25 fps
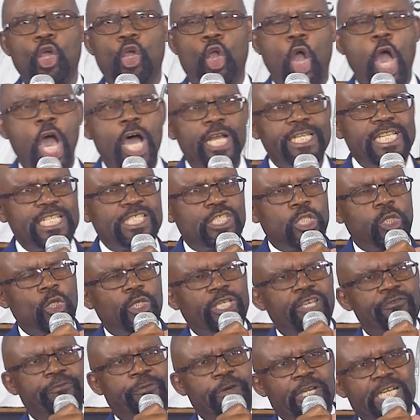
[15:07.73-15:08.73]
God is
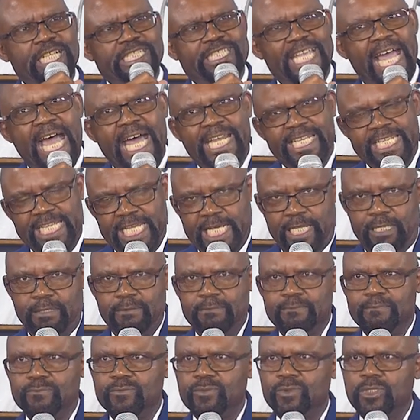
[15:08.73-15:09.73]
looking for a
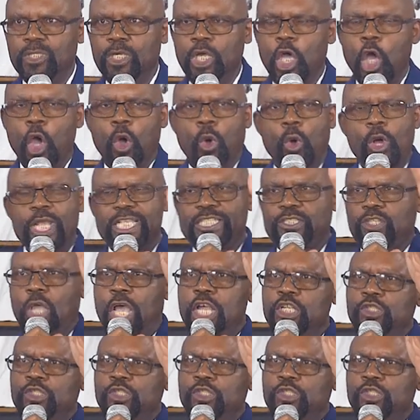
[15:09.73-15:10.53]
Daniel who is